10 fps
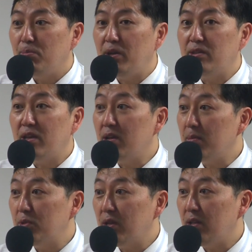But they can
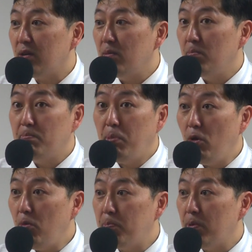come together.
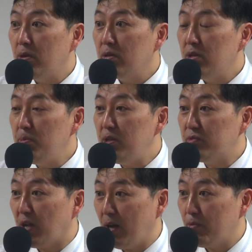Pope, he
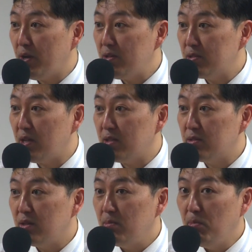believes God, right? He says.